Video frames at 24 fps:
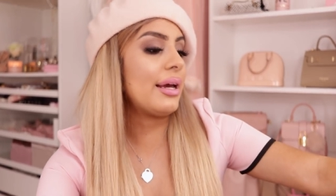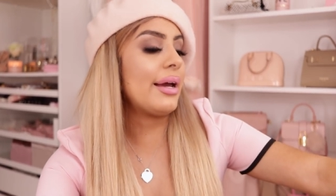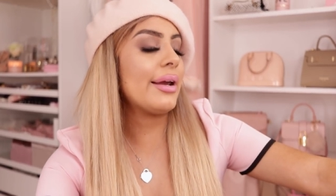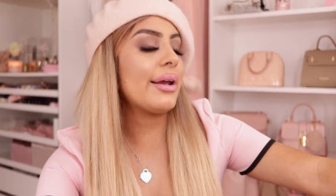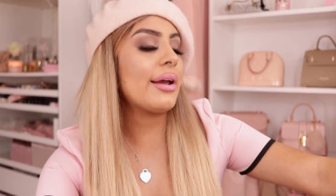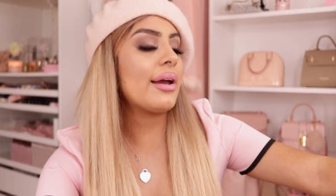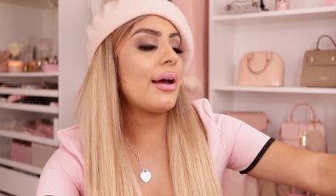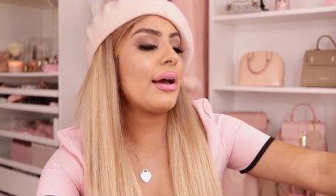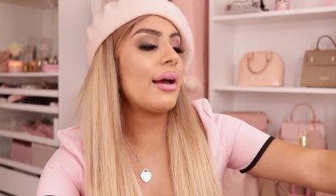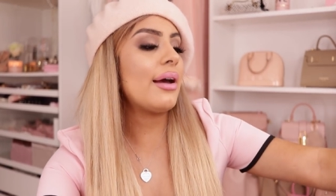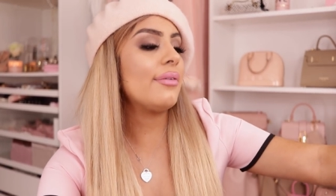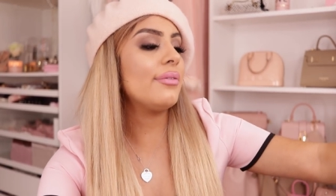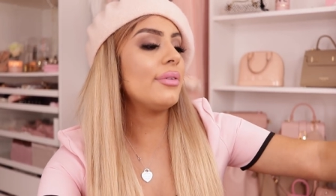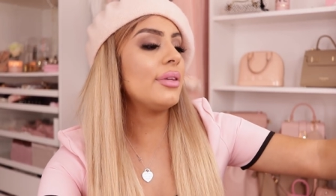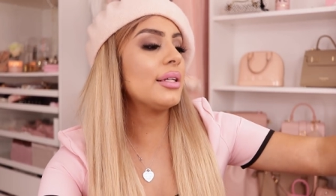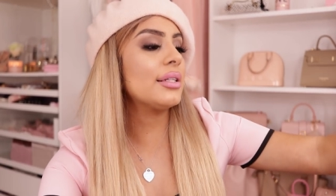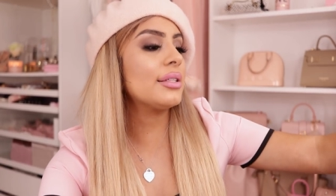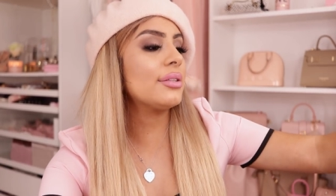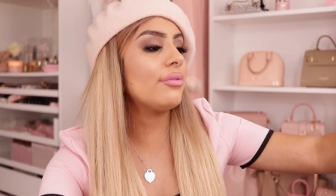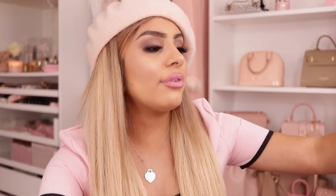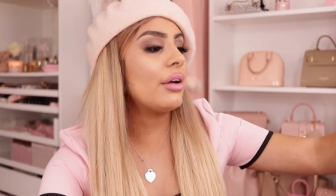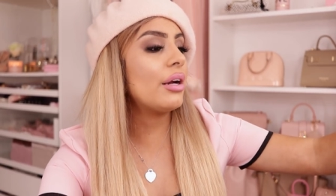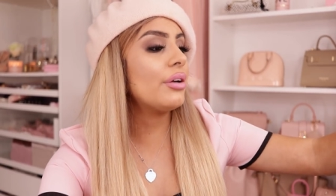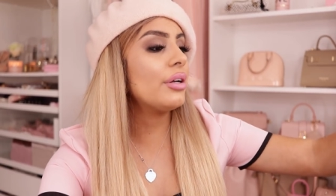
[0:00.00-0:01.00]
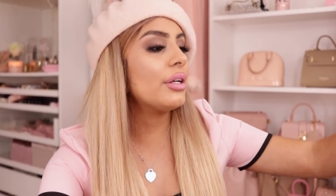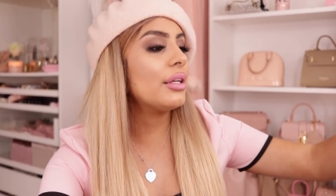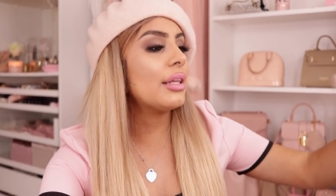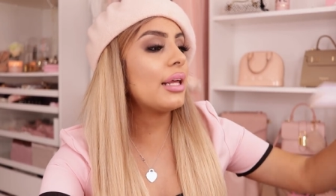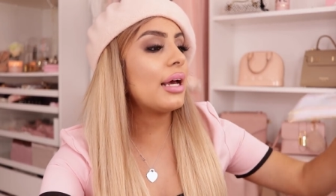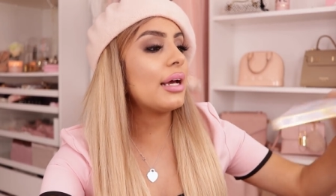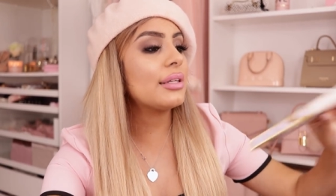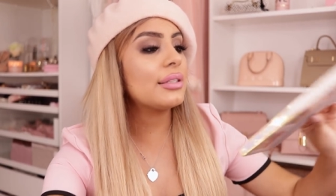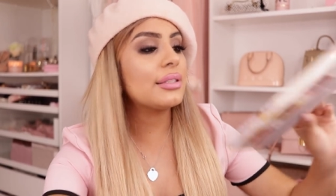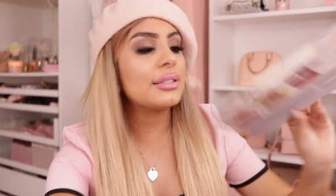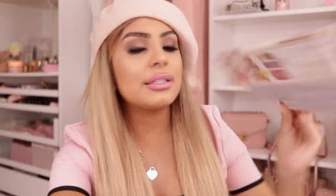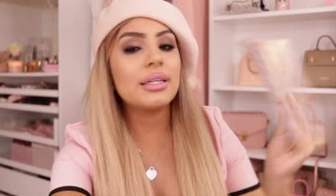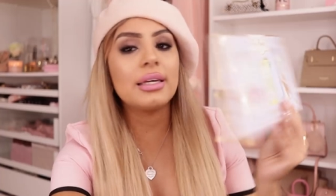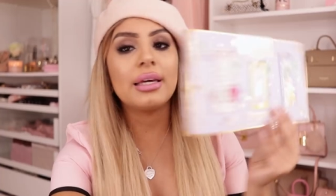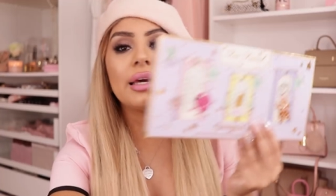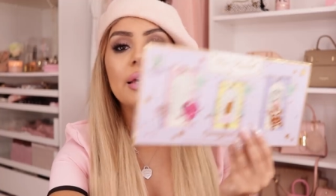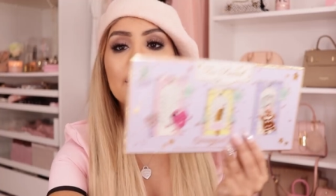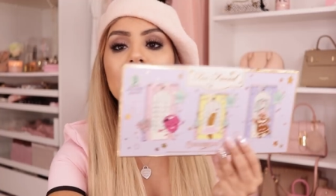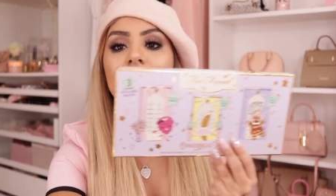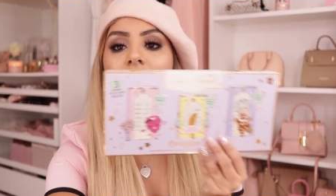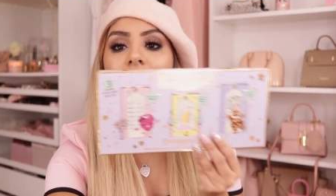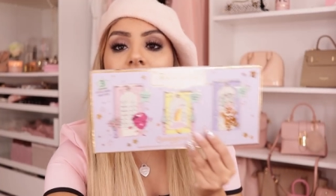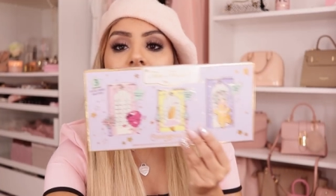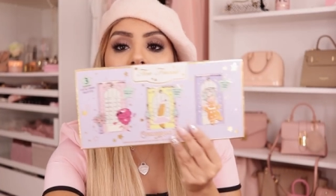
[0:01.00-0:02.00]
I have this very last
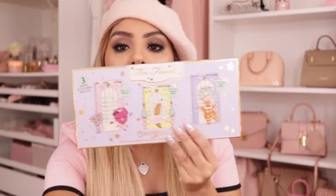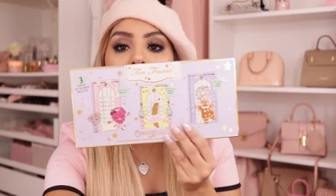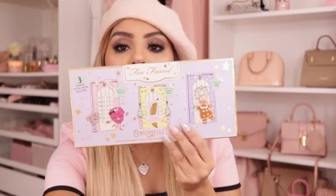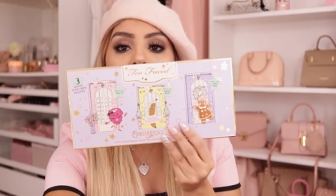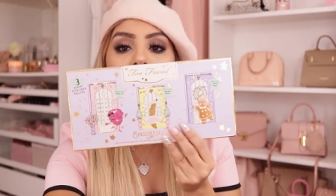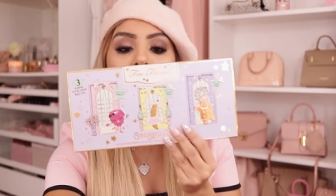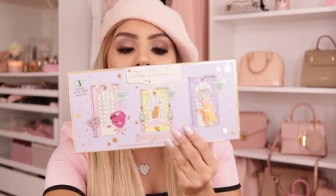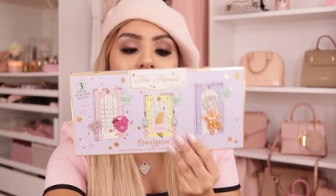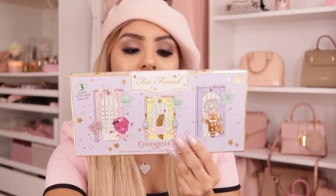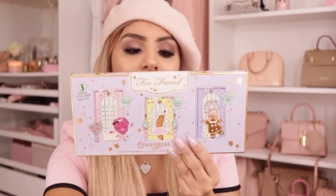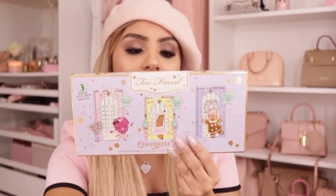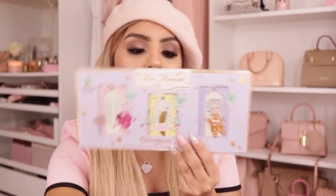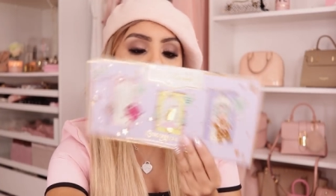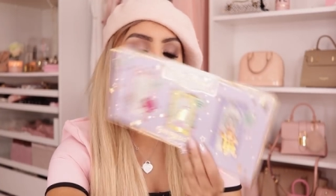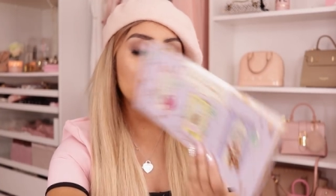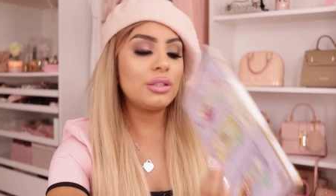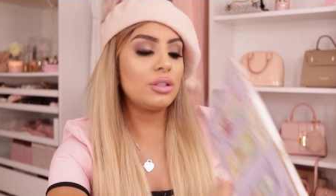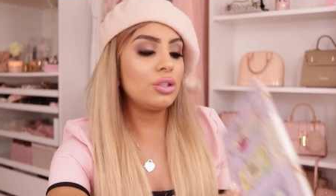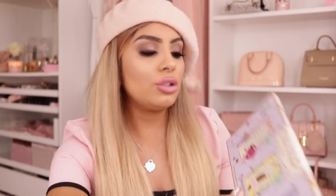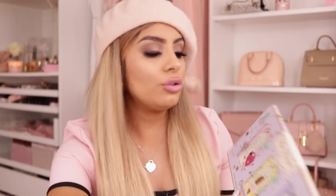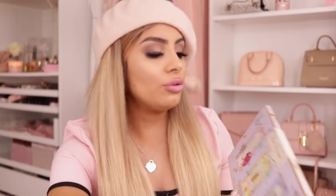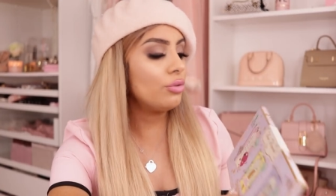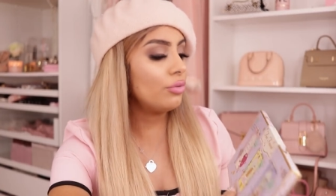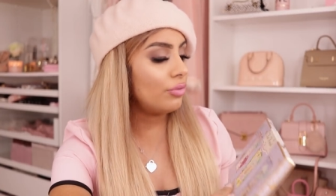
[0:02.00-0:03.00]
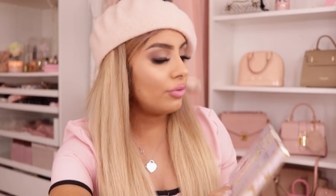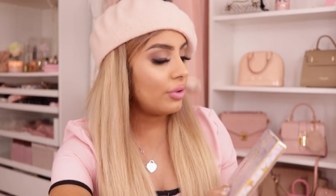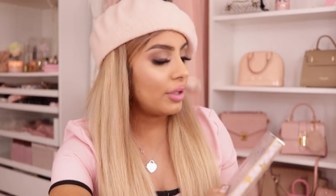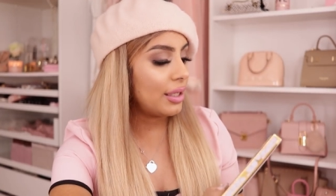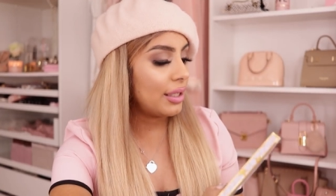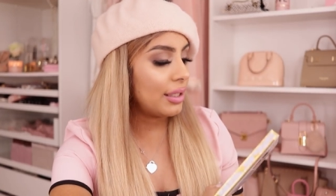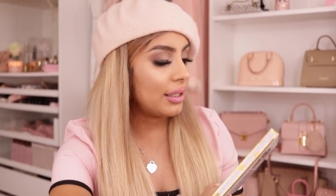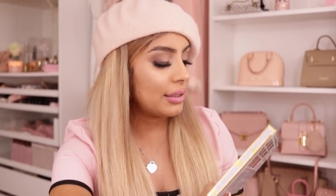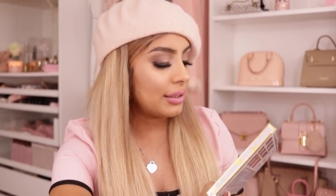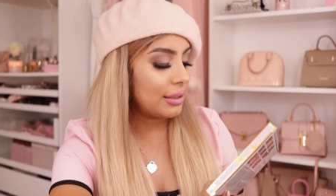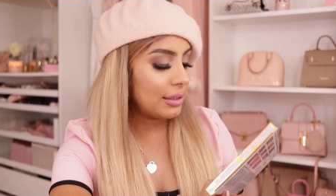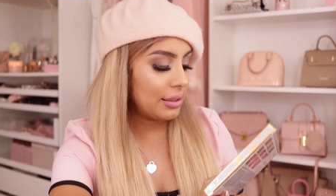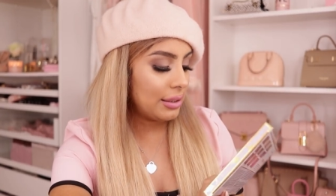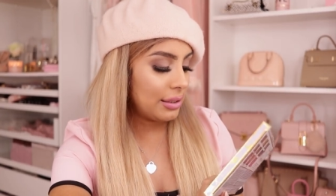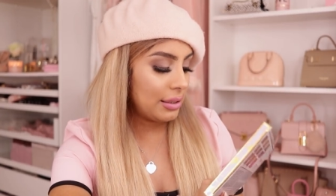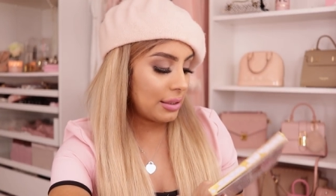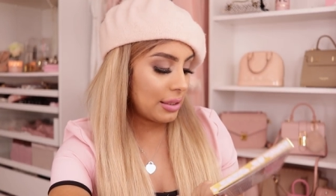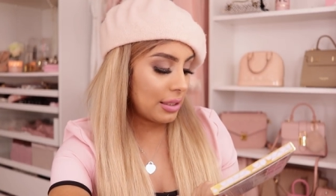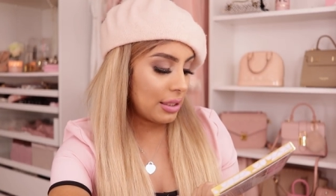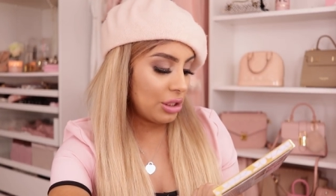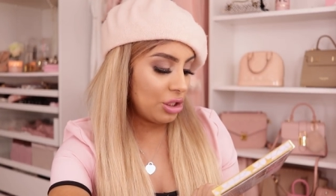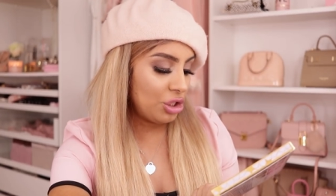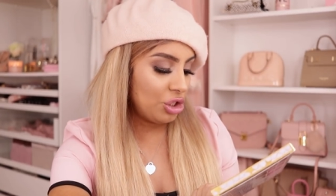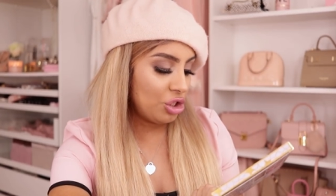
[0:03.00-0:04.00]
kit that I bought. This is a Too Faced
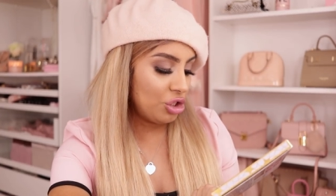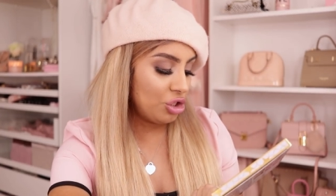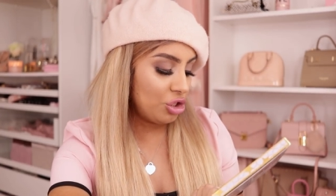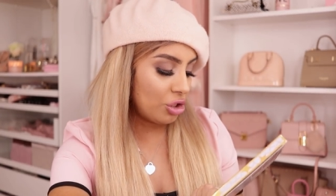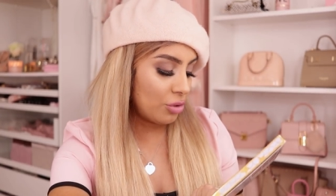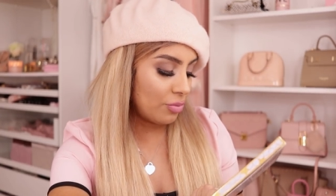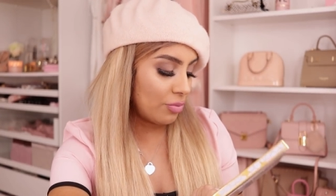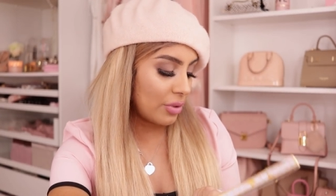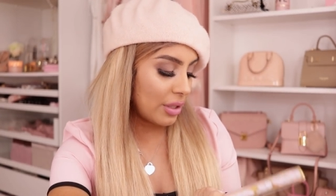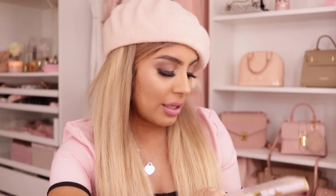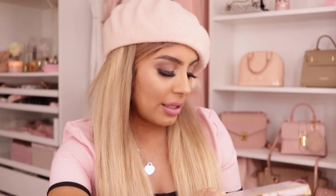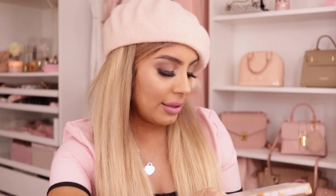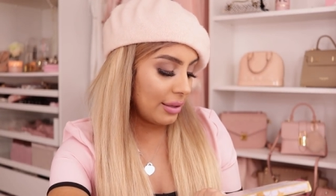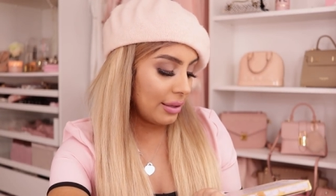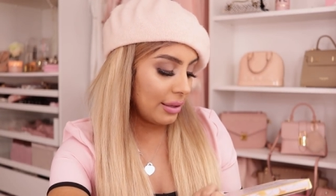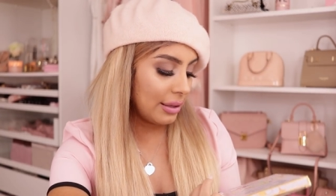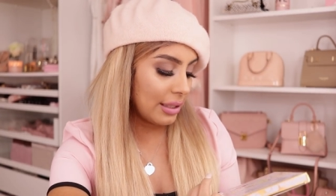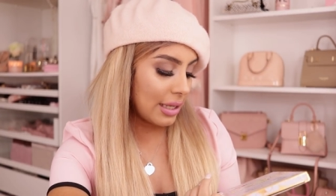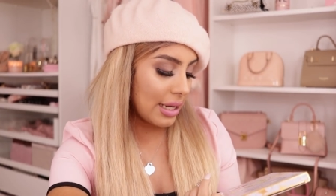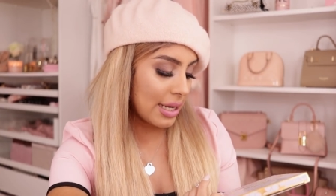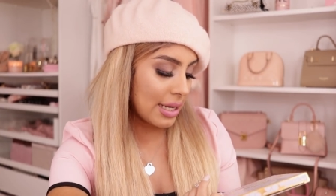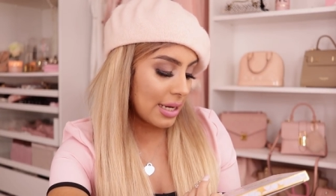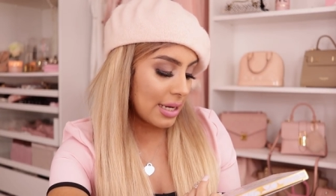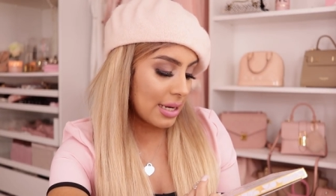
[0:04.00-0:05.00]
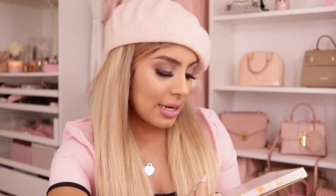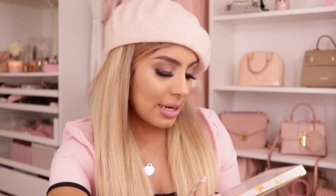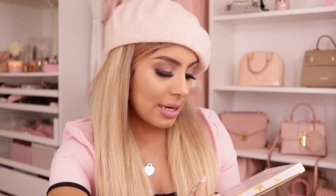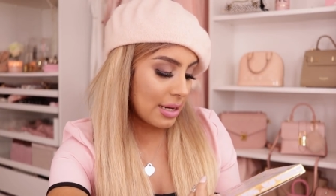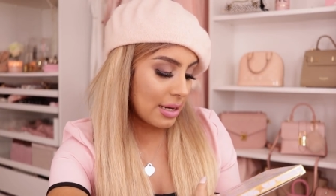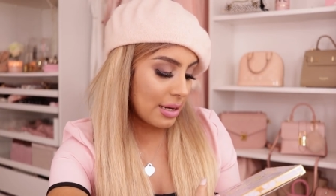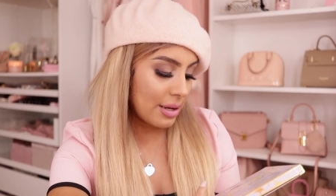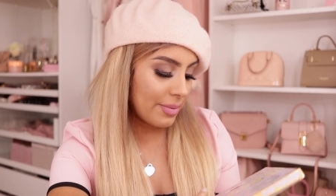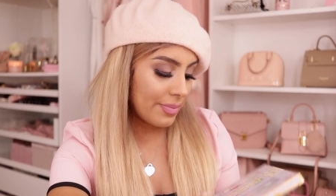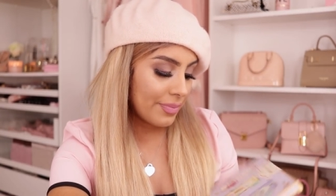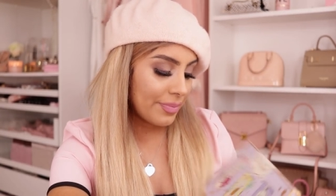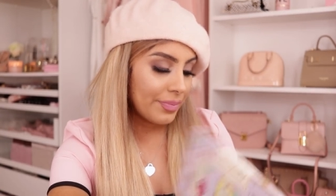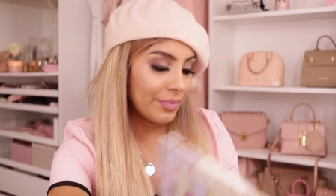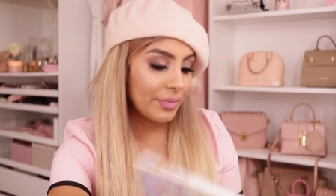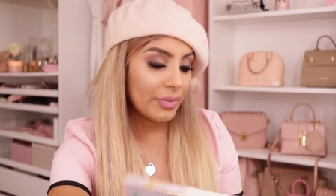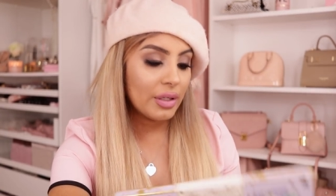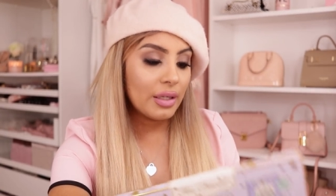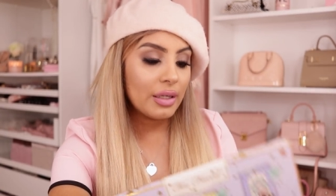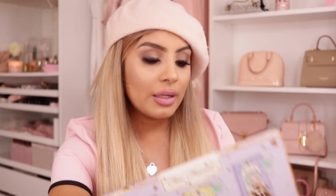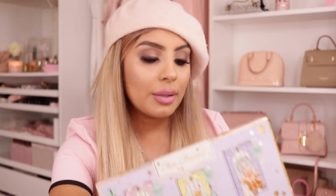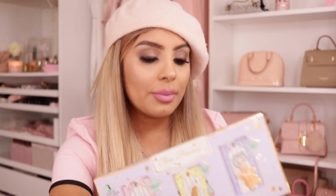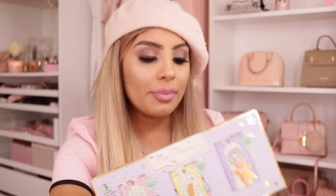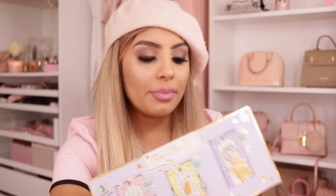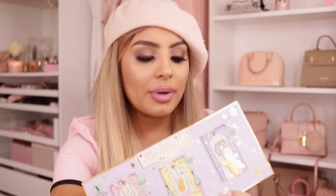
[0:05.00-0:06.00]
Gingerbread Lane
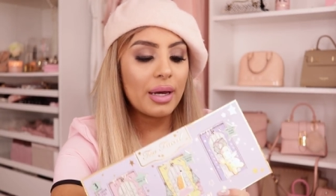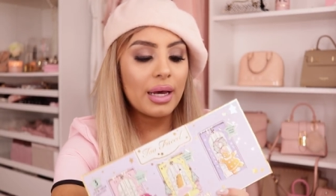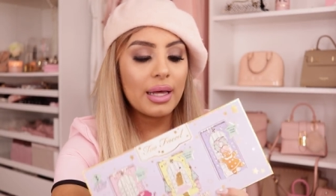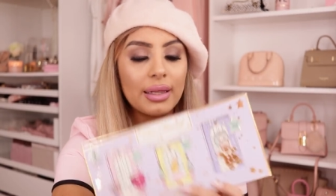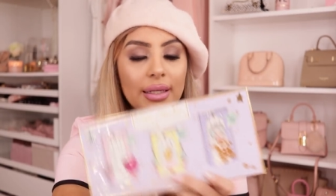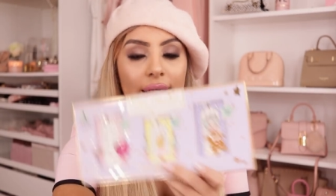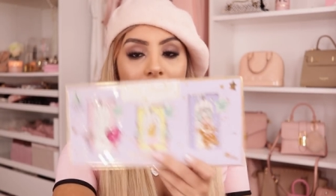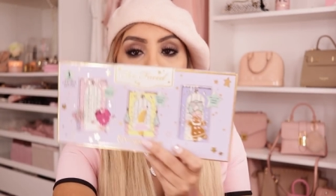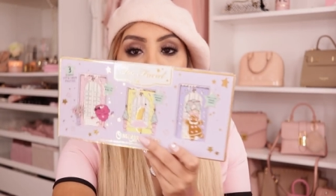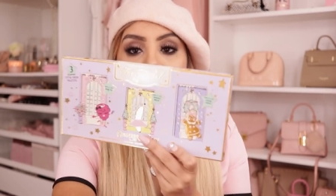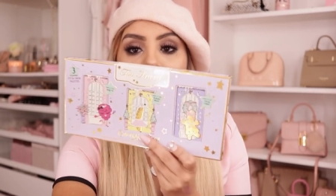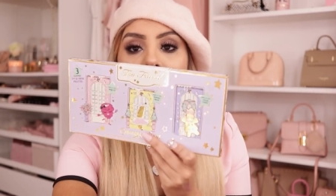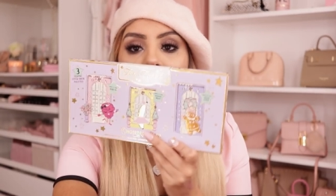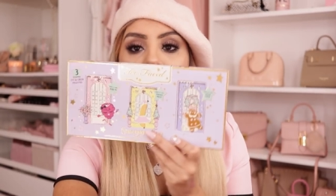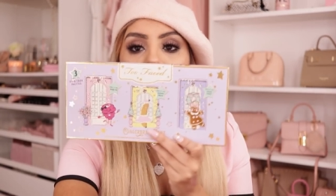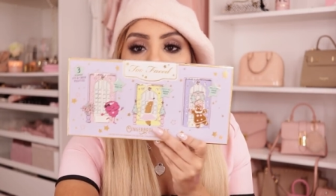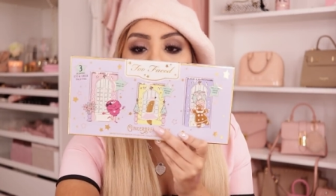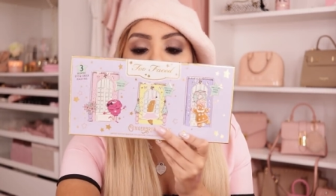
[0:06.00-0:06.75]
palette